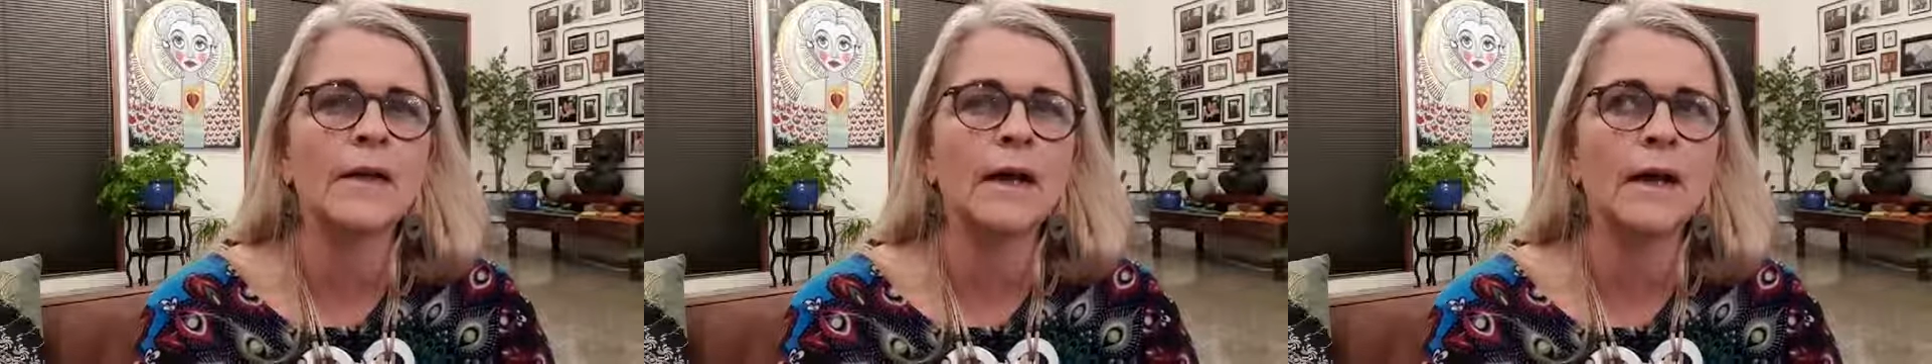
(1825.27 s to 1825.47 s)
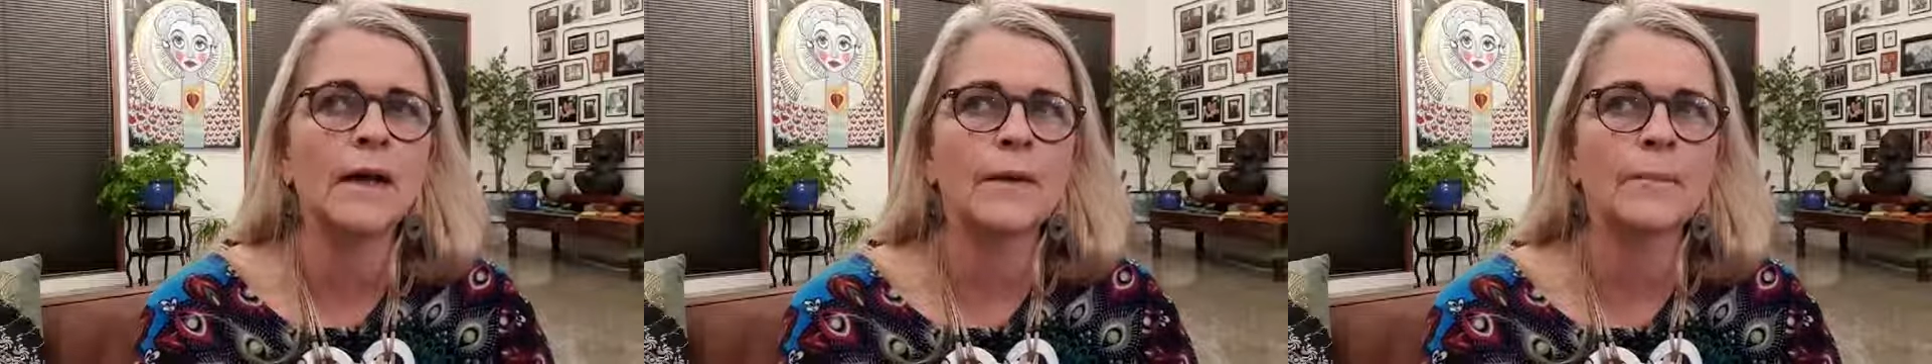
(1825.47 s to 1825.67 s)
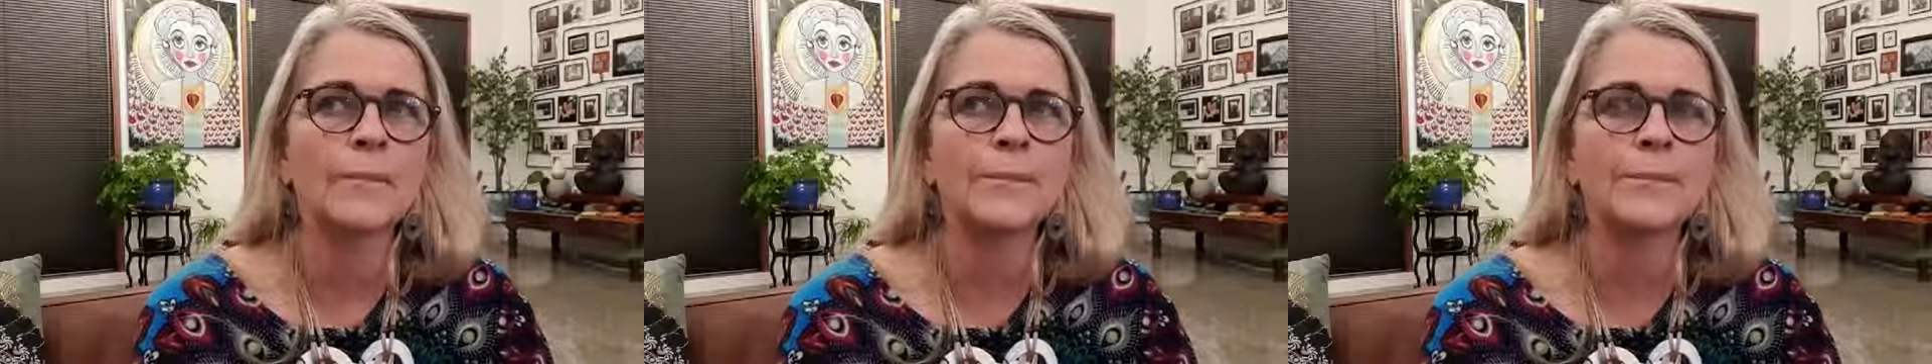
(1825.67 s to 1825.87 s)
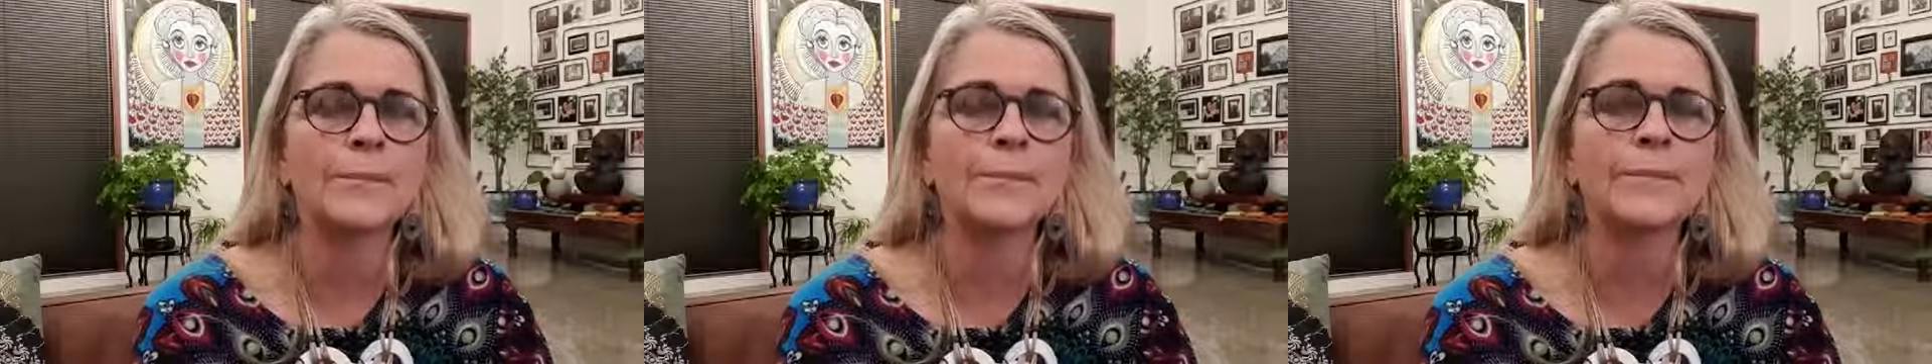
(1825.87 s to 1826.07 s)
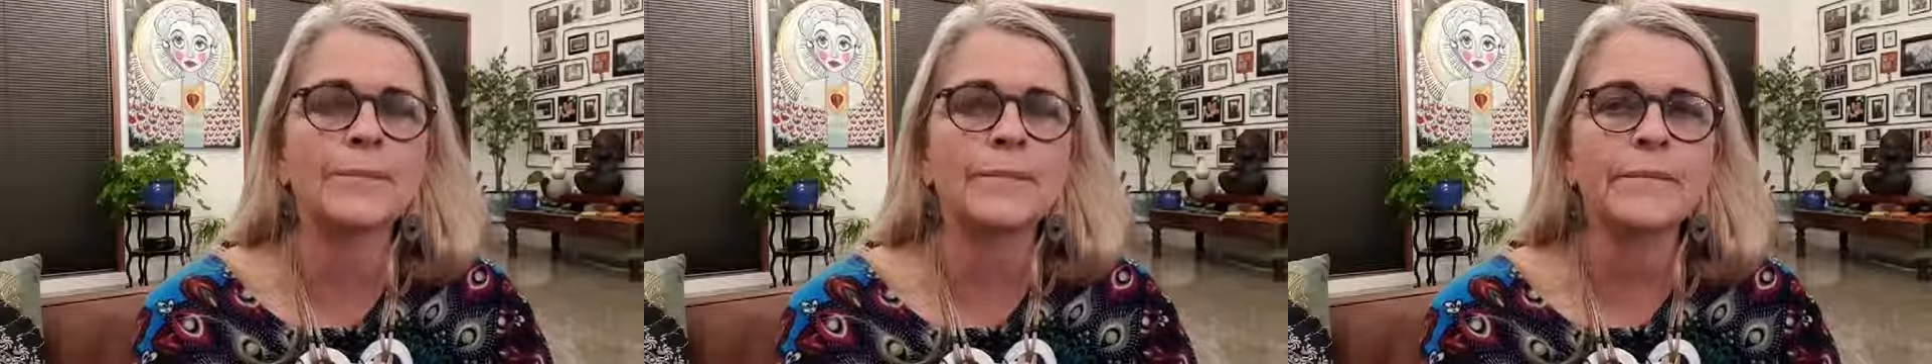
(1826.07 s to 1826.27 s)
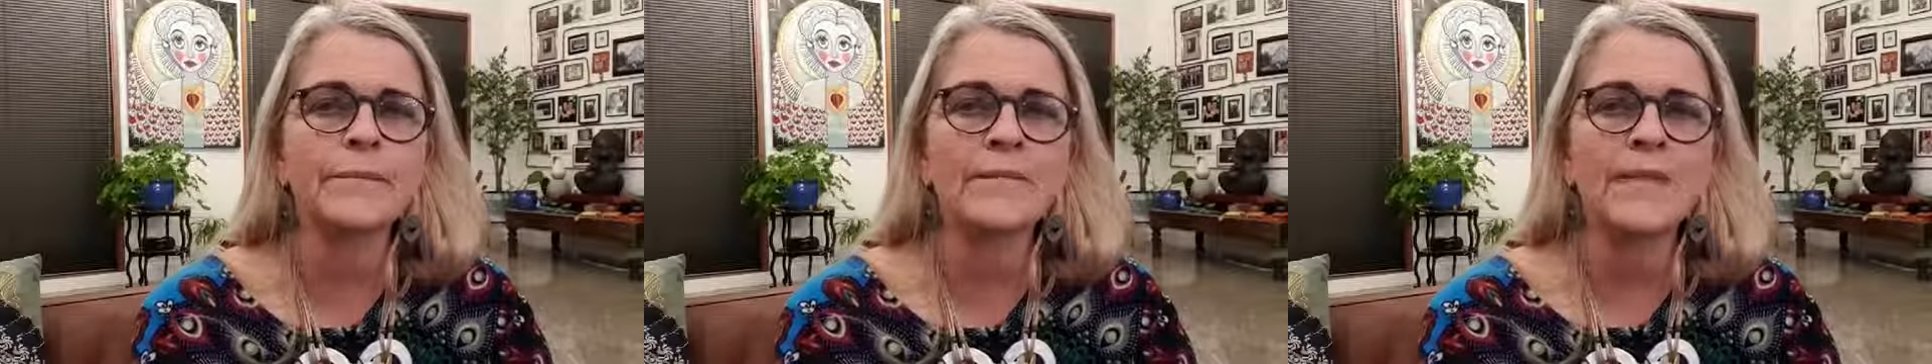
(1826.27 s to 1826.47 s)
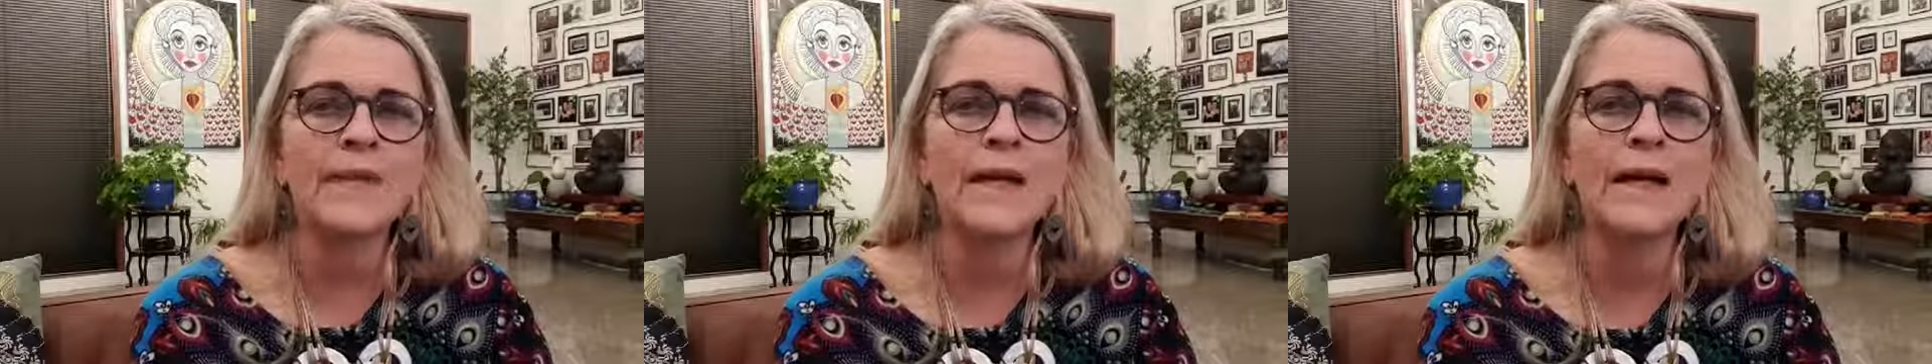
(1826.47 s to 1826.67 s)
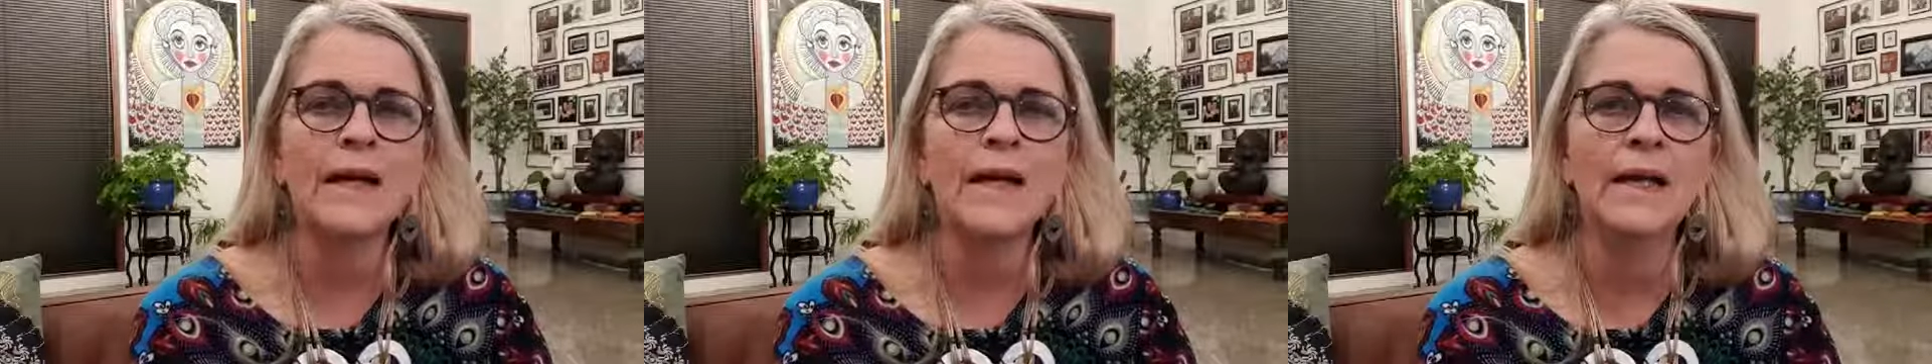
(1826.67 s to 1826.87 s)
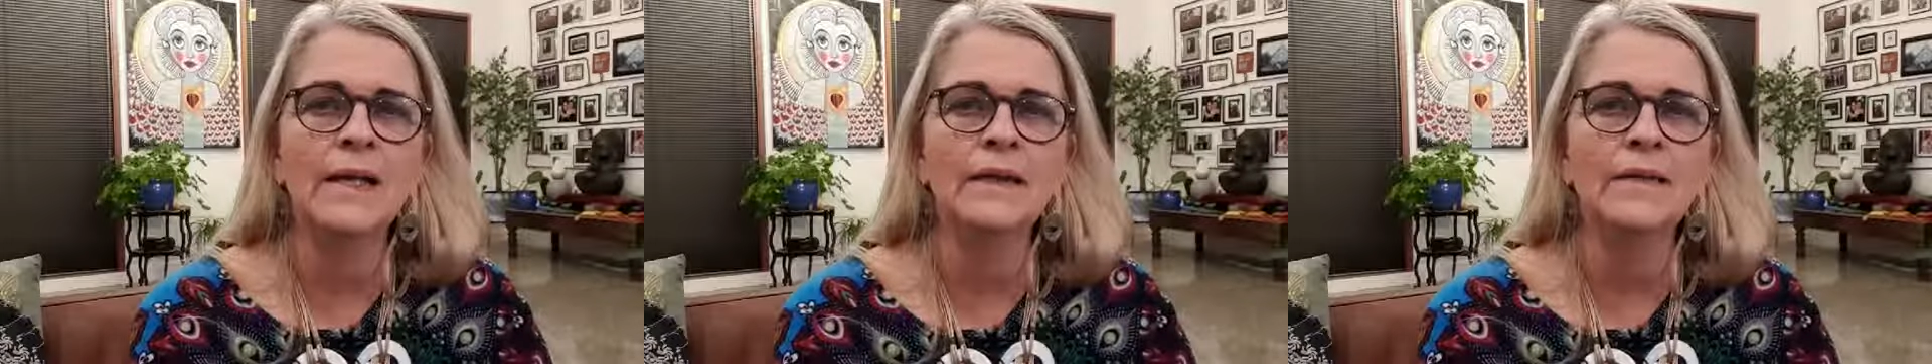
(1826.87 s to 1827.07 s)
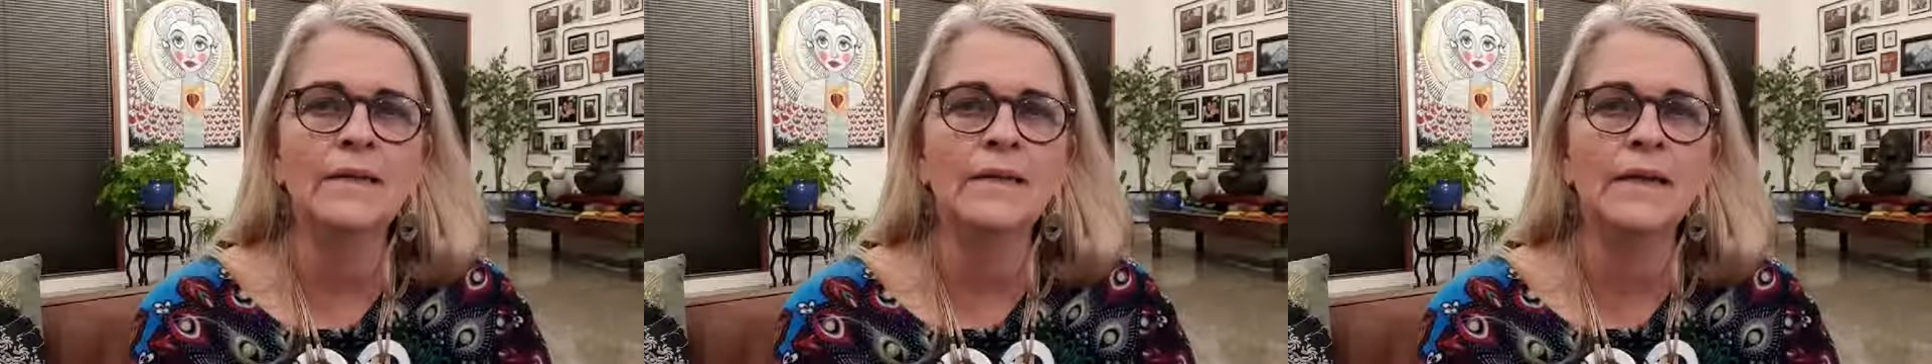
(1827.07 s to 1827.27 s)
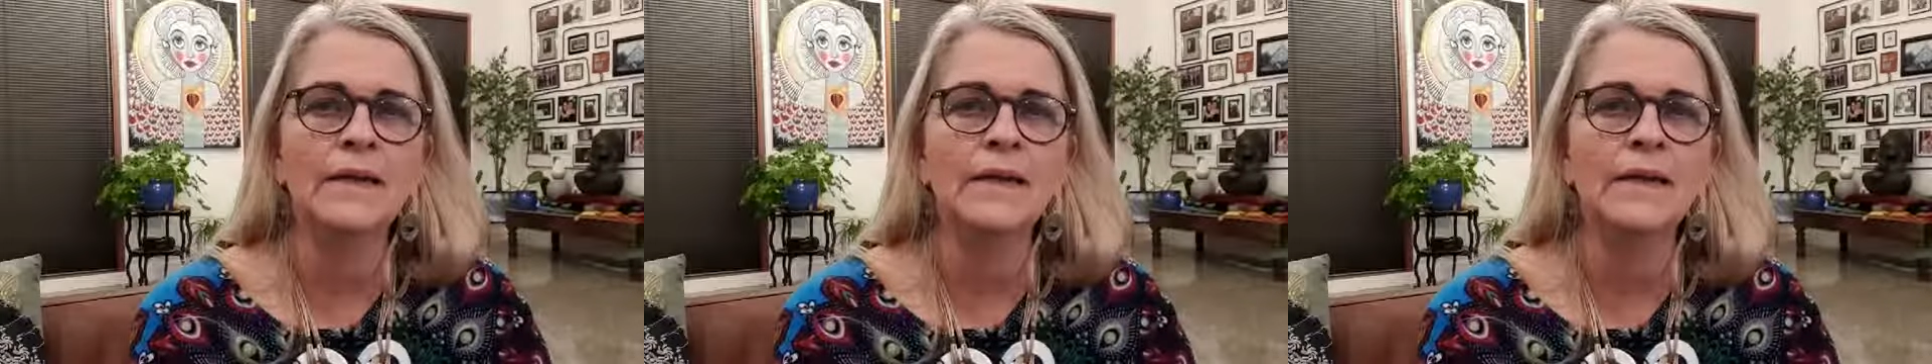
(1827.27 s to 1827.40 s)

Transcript: And